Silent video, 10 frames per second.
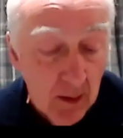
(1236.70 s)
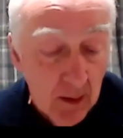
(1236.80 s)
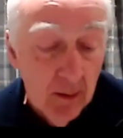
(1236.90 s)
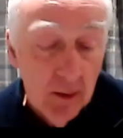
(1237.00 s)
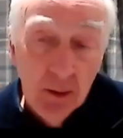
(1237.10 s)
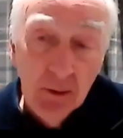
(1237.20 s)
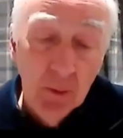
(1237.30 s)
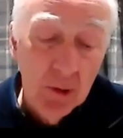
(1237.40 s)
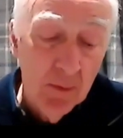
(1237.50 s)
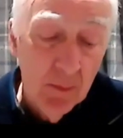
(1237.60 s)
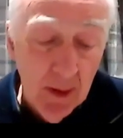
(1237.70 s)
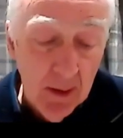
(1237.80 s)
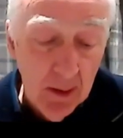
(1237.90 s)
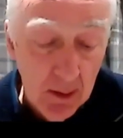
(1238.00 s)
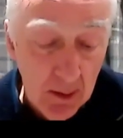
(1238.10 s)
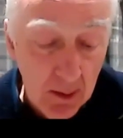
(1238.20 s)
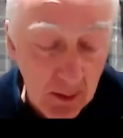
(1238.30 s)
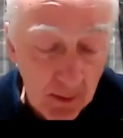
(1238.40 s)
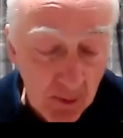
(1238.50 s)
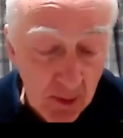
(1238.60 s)
And the description of the man
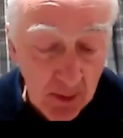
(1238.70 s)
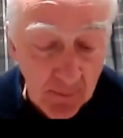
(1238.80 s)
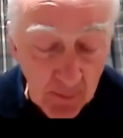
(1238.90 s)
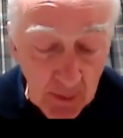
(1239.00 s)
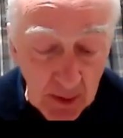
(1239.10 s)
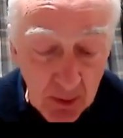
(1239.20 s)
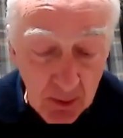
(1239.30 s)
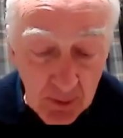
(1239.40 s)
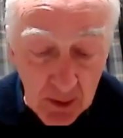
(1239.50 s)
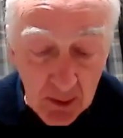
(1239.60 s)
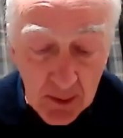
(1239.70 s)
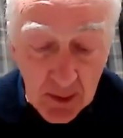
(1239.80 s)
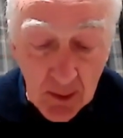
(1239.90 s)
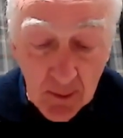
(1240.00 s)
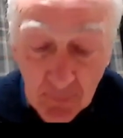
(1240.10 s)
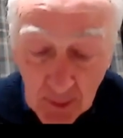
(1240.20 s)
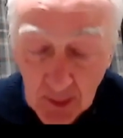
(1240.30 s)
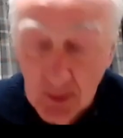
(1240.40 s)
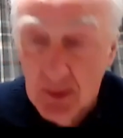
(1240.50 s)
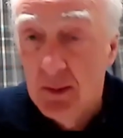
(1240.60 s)
gives us information regarding the
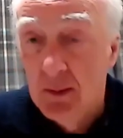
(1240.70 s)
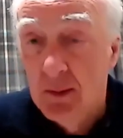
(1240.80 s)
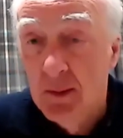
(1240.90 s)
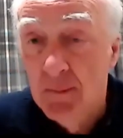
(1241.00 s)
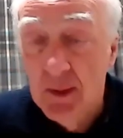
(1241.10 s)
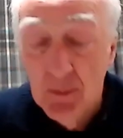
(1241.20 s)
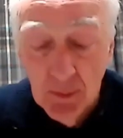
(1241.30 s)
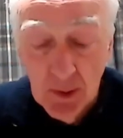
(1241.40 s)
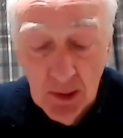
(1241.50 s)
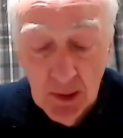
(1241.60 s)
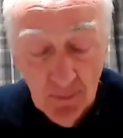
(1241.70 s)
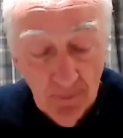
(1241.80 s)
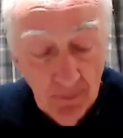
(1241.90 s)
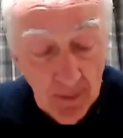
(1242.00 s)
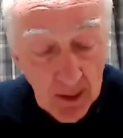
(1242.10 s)
effects of demon possession.